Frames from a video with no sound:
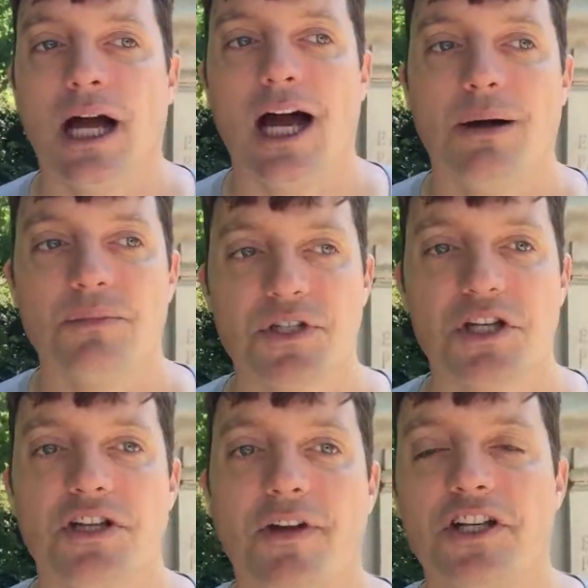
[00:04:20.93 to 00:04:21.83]
Um,
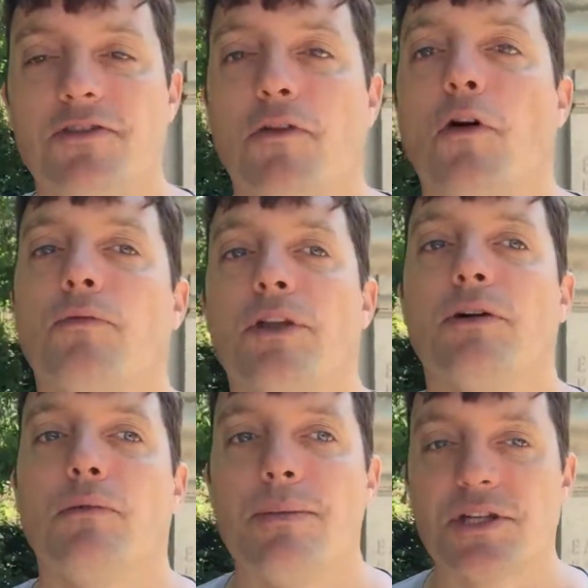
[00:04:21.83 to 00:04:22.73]
so she eventually formed
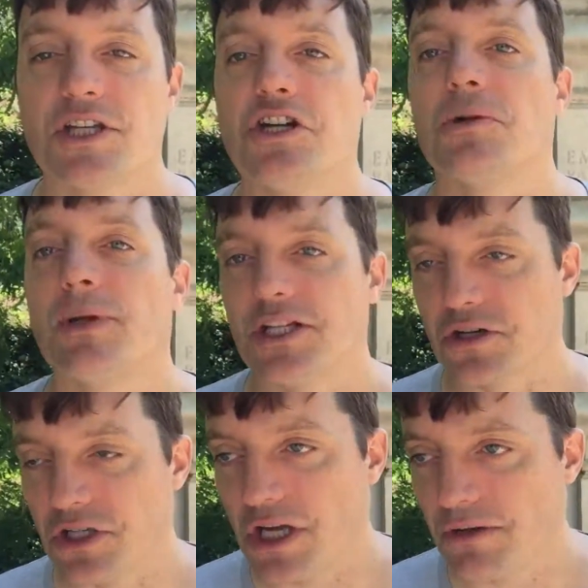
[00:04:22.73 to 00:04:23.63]
the Women's Social and
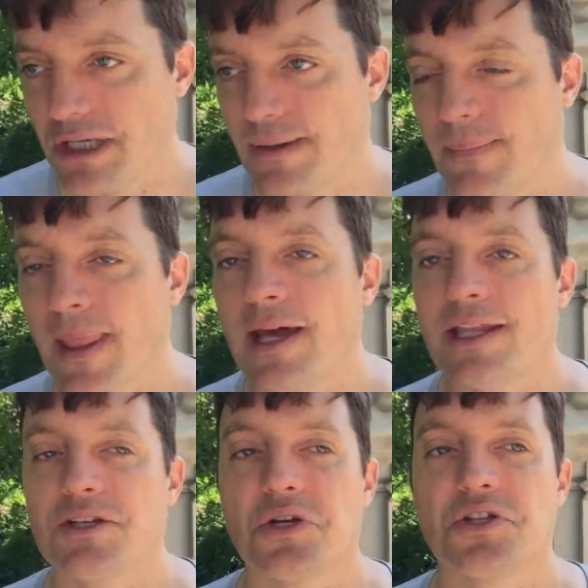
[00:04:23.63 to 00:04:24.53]
Political Union.
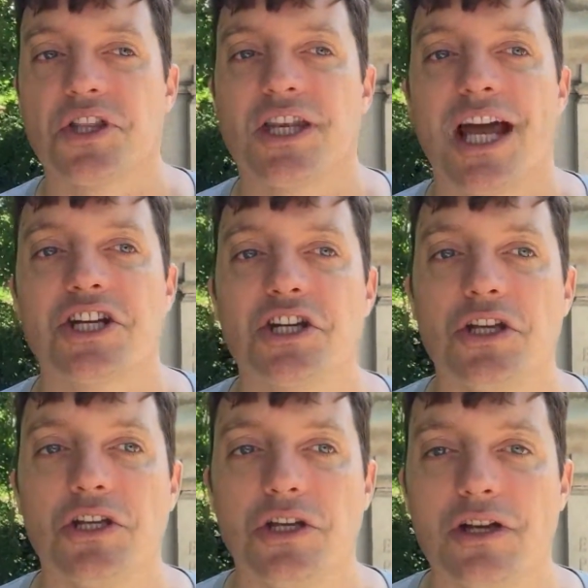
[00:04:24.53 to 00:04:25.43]
There's also the National
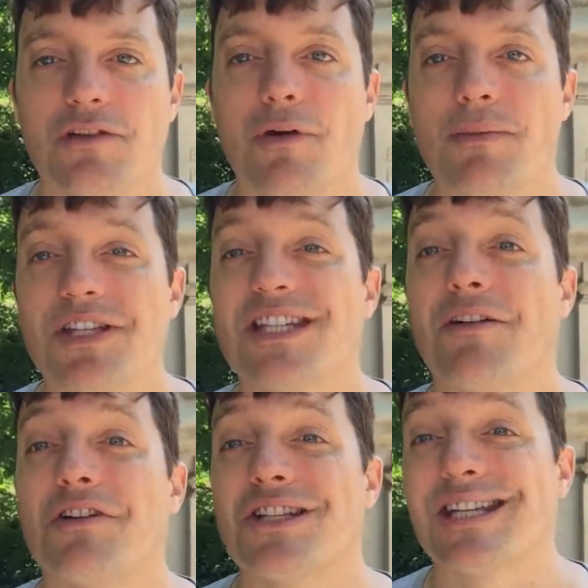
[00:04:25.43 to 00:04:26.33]
Union of Women's
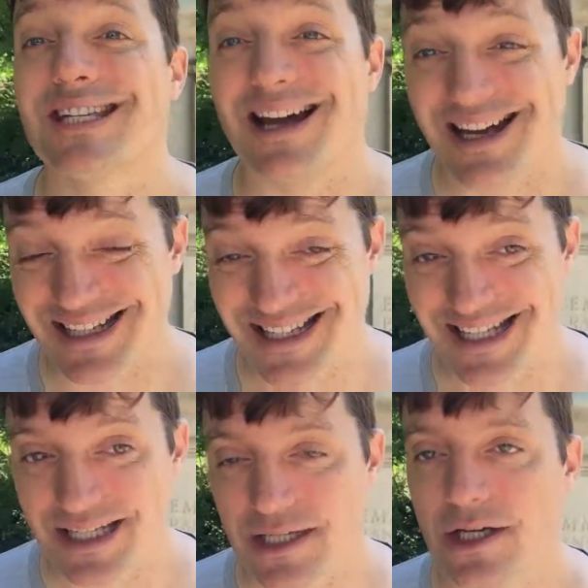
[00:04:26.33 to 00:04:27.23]
Suffrage
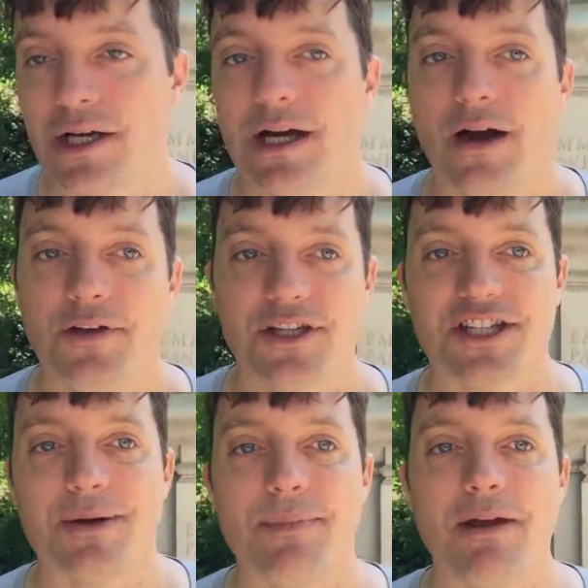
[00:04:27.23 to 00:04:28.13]
Societies, and, and
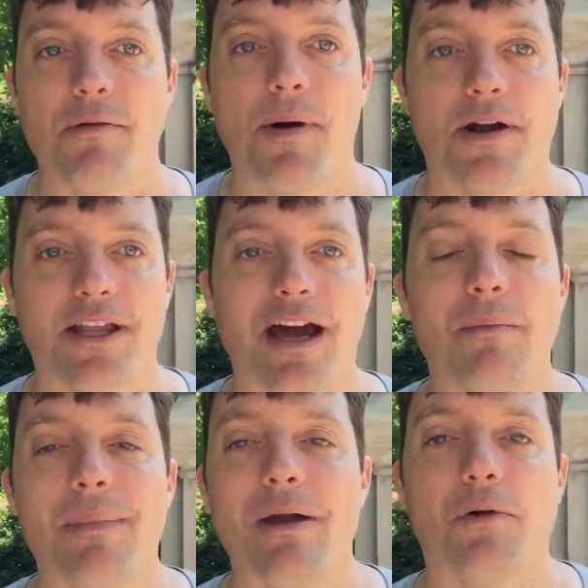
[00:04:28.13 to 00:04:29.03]
some men were part of
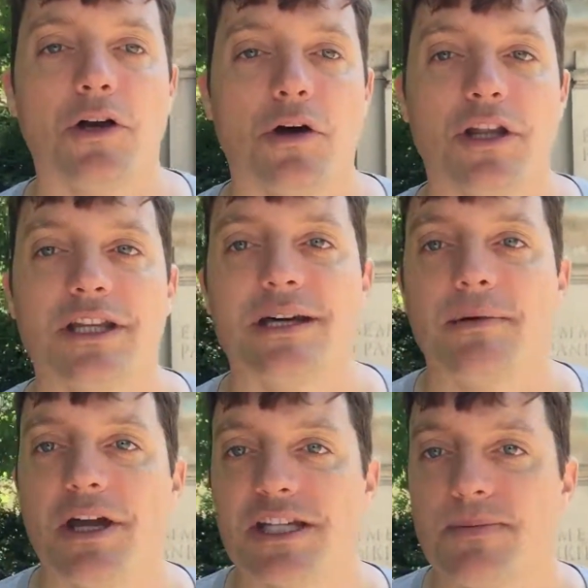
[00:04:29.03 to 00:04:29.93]
that. Men were not in the
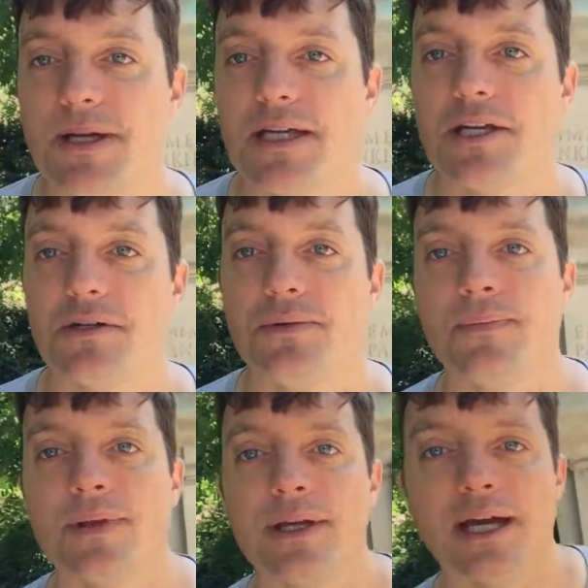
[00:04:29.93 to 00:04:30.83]
WSPU.
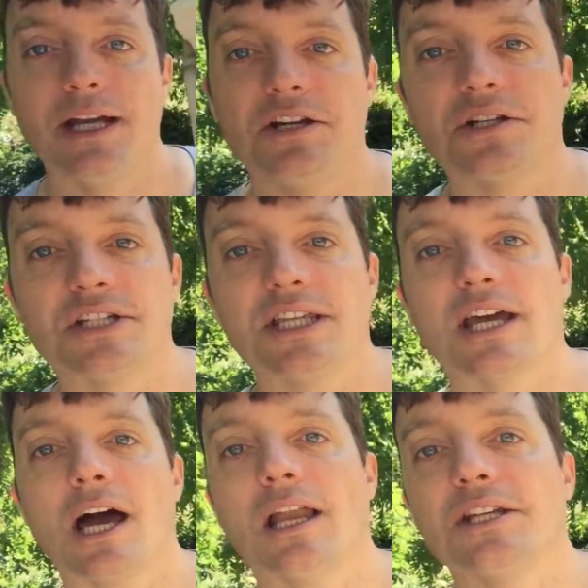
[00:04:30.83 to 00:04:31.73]
And you can see
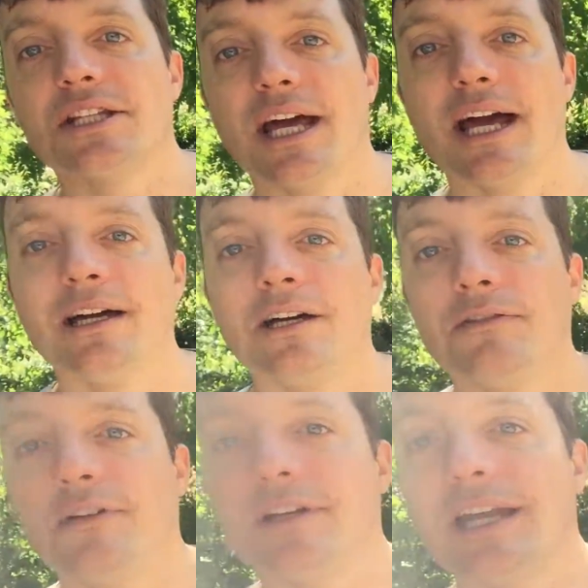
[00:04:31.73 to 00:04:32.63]
the colours there
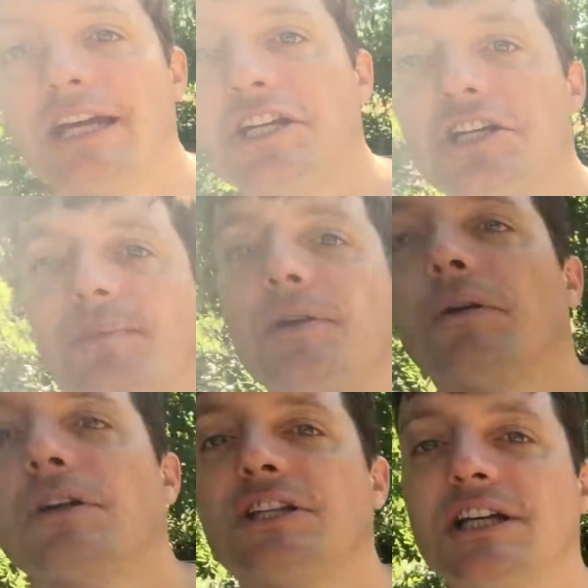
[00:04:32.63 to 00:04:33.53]
for nature,
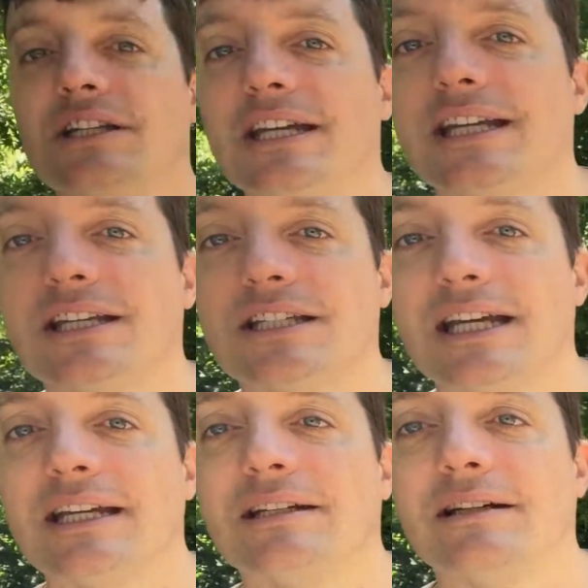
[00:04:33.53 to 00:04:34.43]
purity and
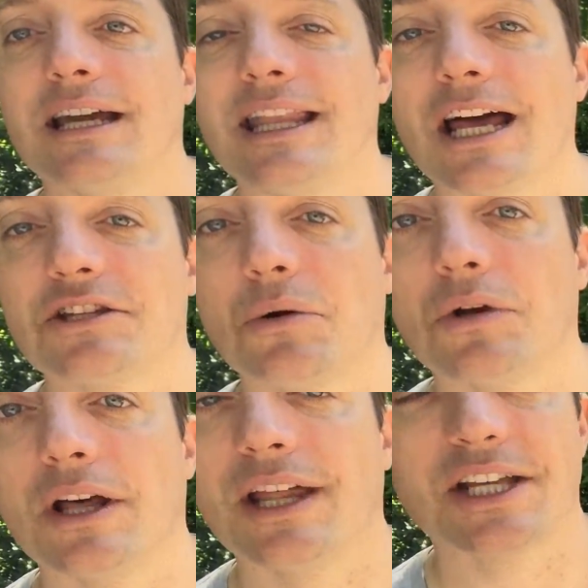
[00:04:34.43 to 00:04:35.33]
dignity in that
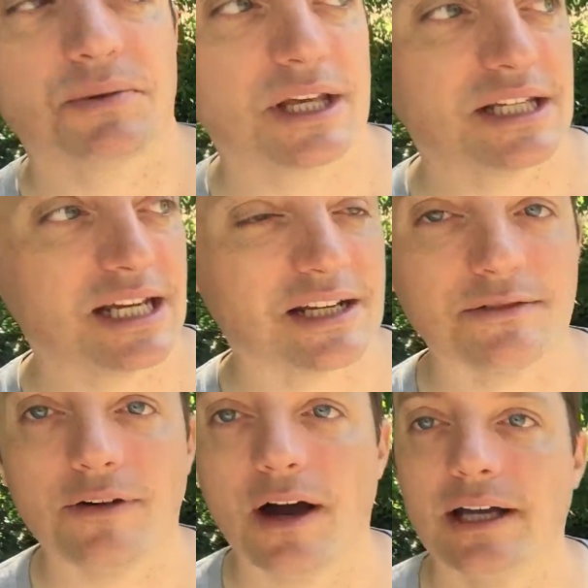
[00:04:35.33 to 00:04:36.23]
order. That's what they
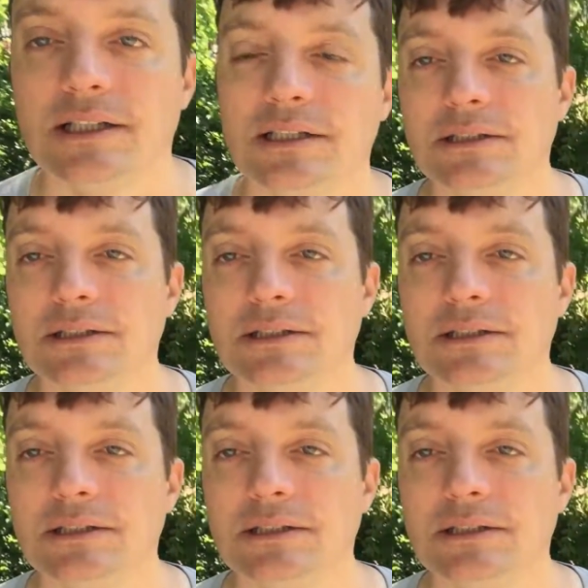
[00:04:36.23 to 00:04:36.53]
signify.